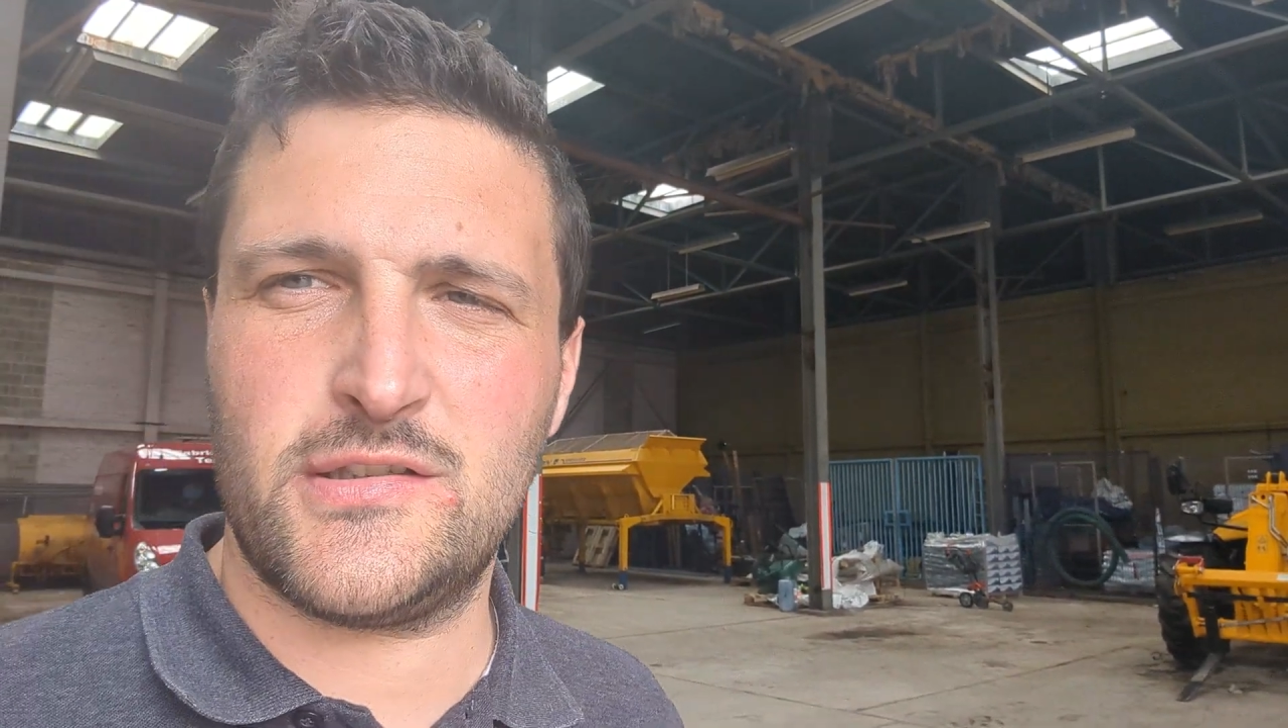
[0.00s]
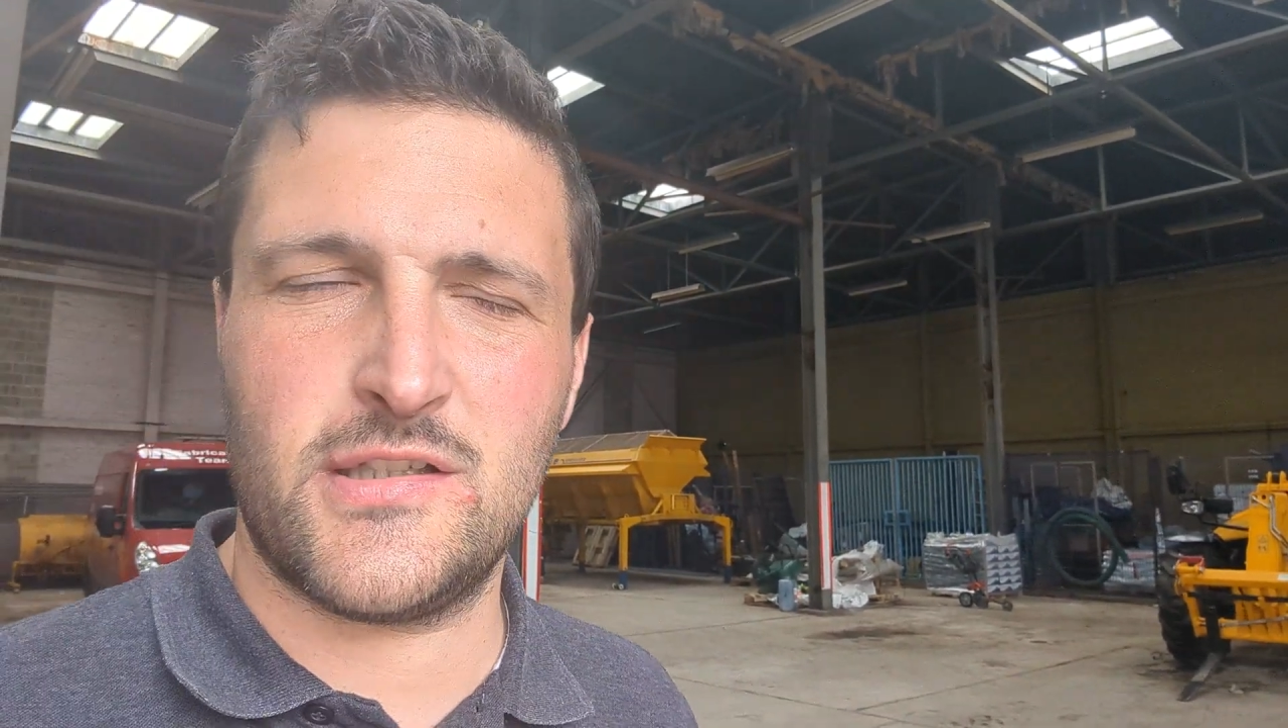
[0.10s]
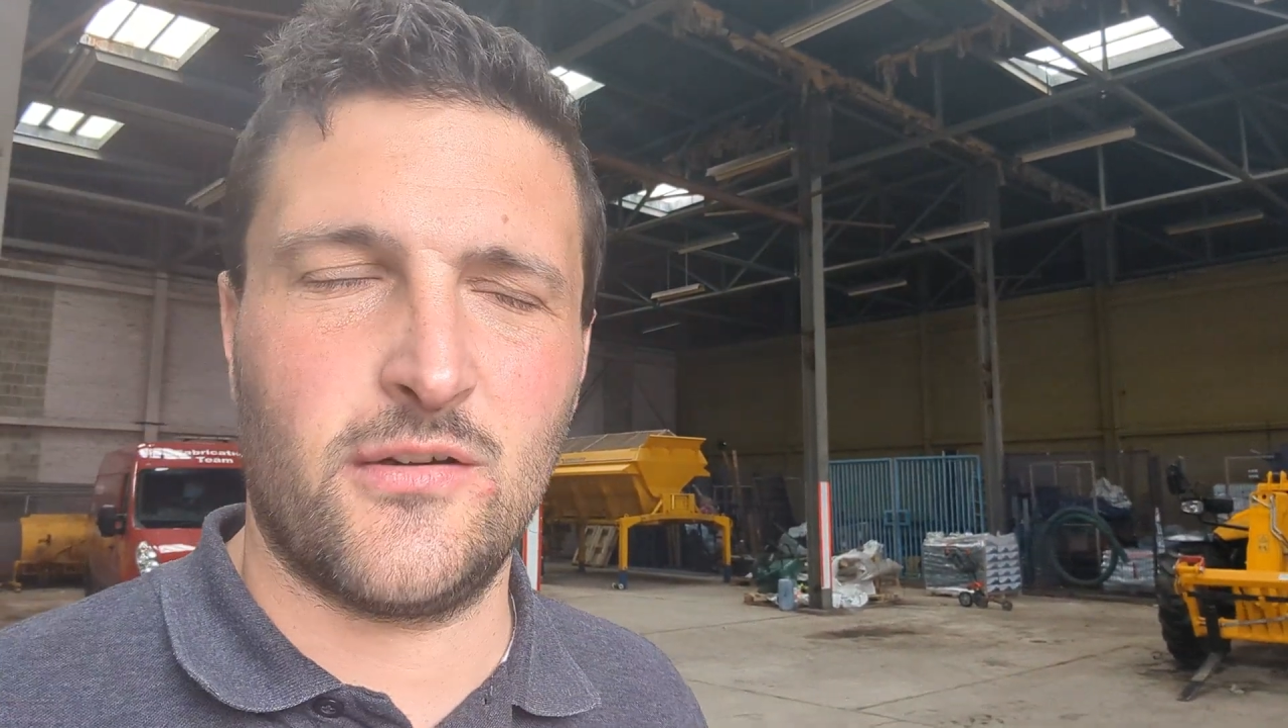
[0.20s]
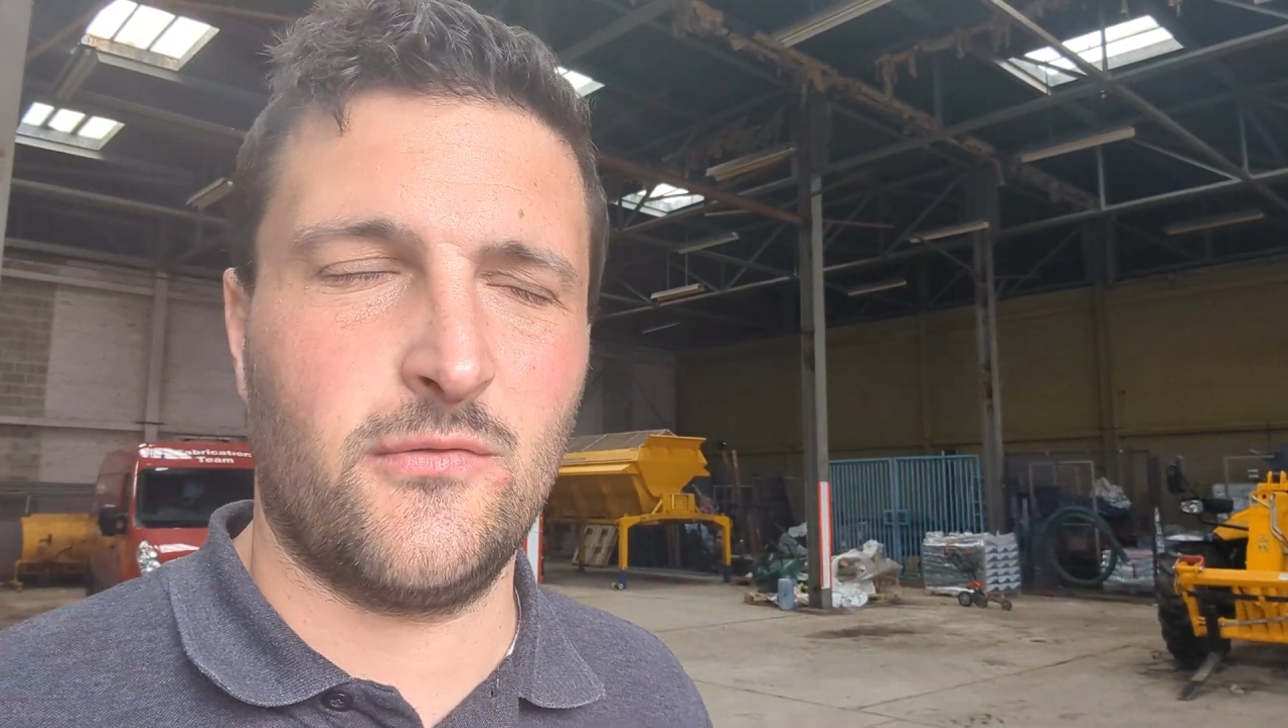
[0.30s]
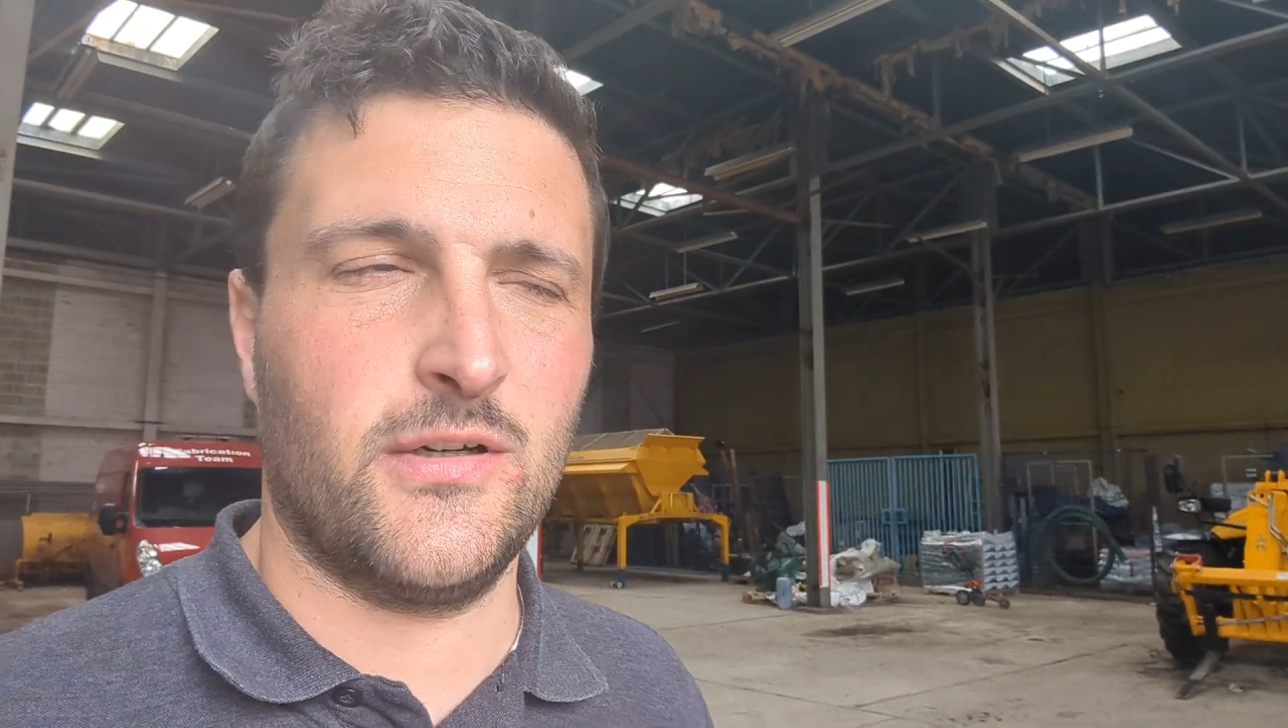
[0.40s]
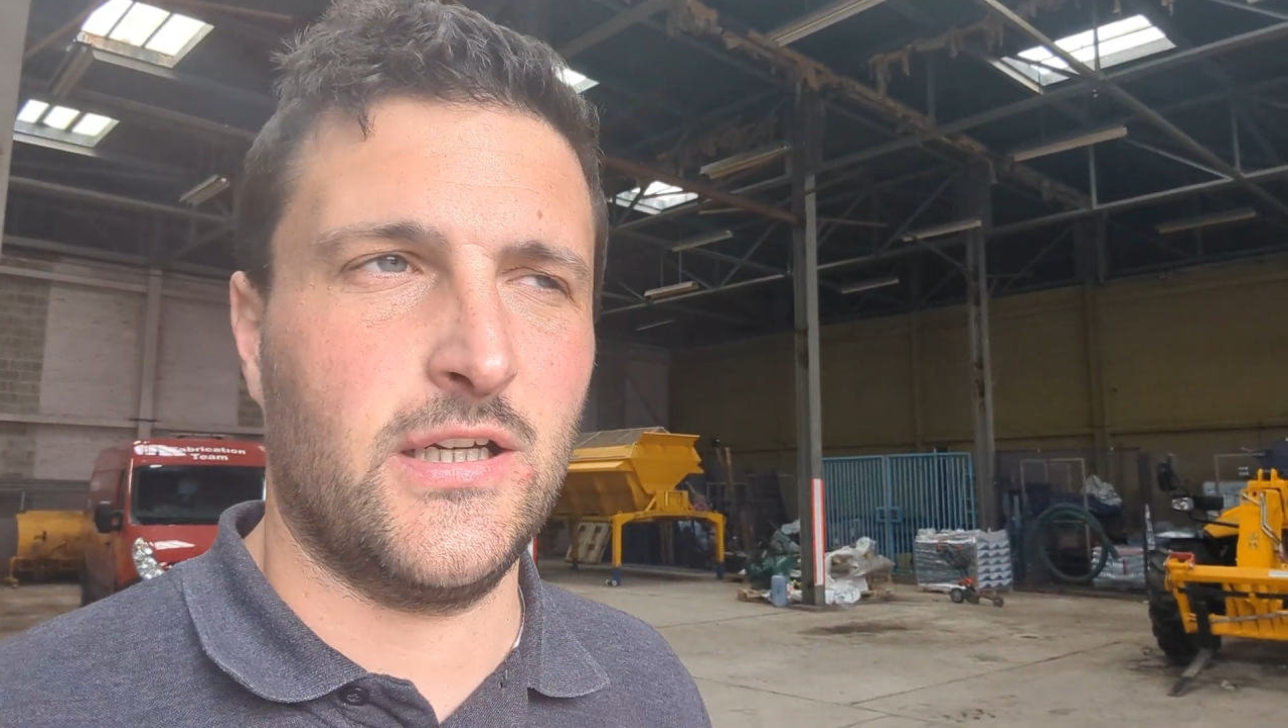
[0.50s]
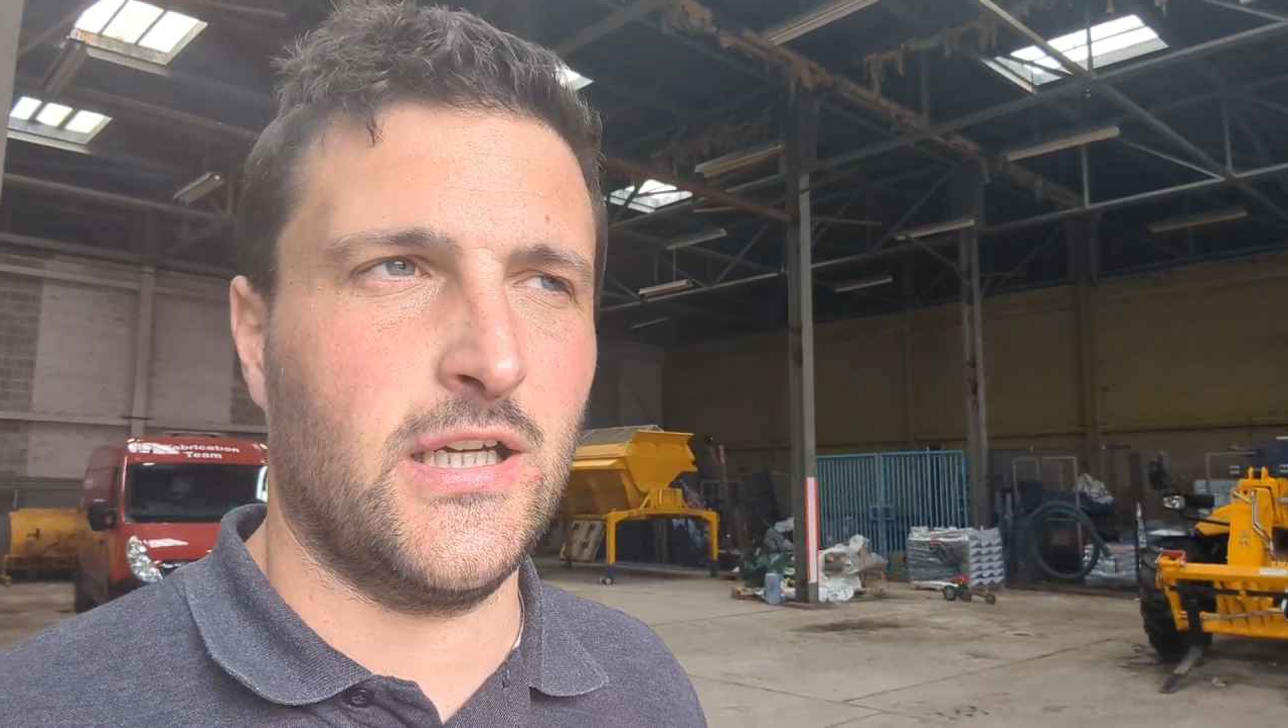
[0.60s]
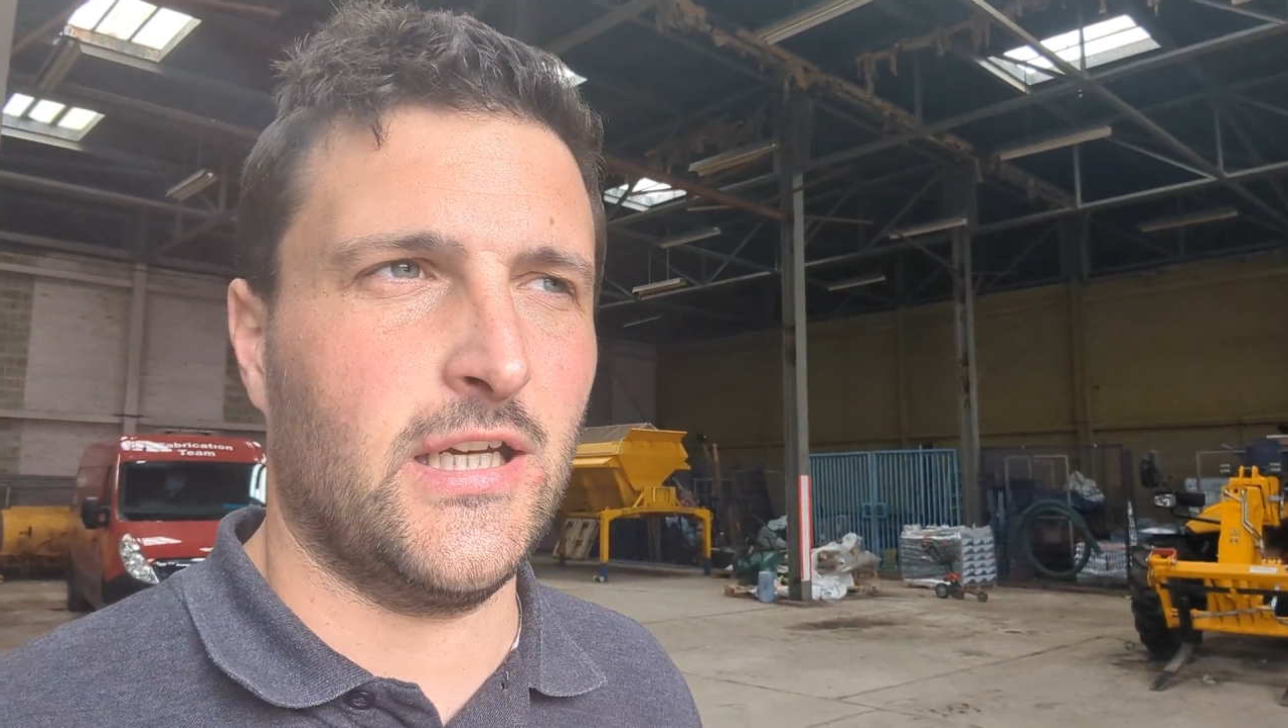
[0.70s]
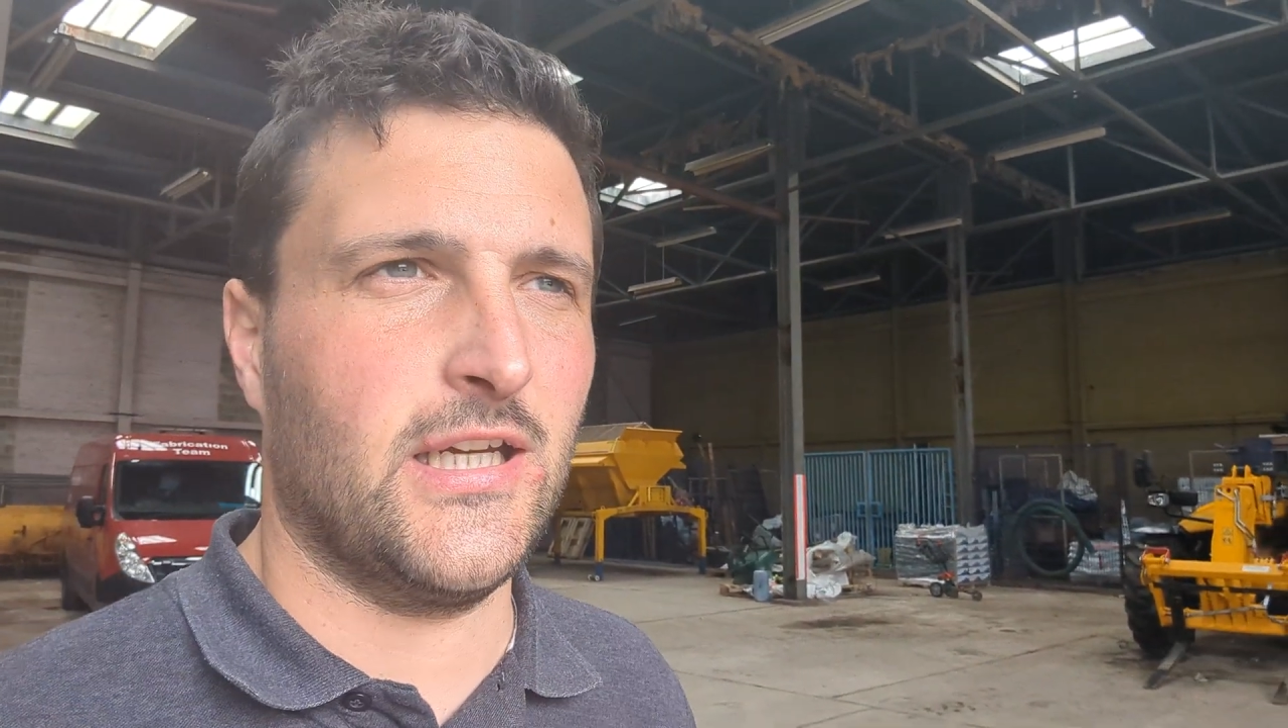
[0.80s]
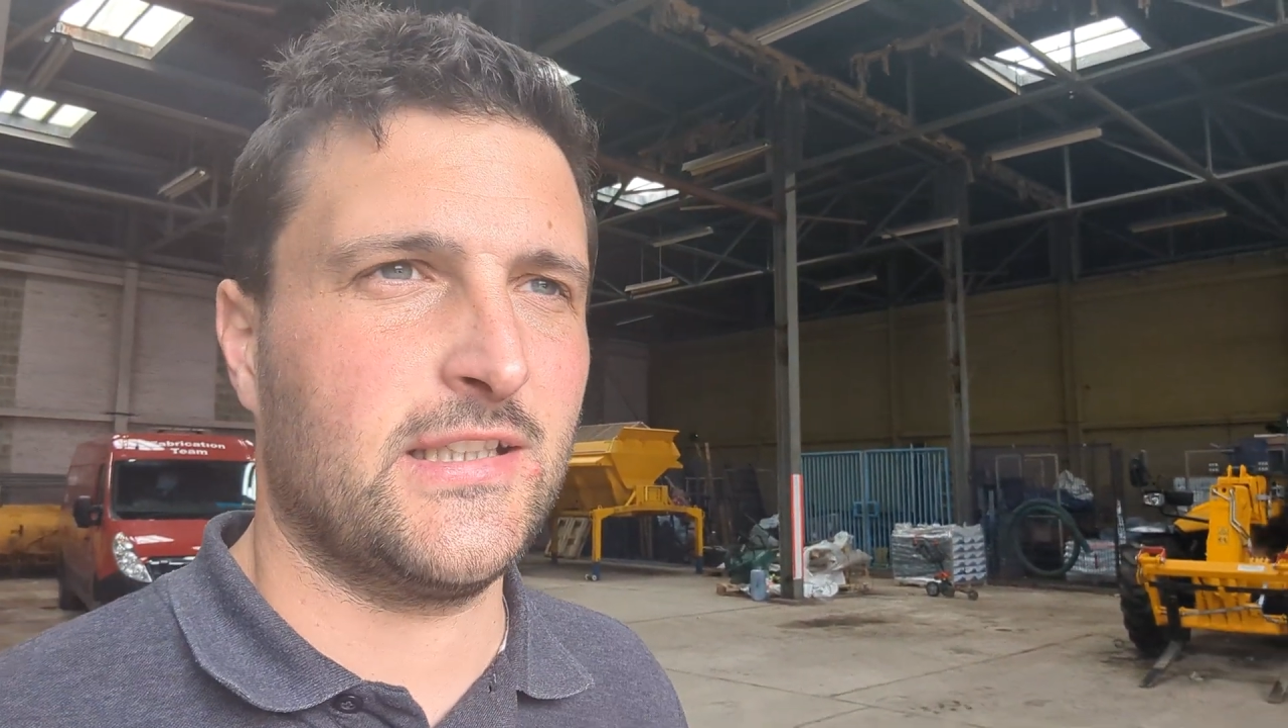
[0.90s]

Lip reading: So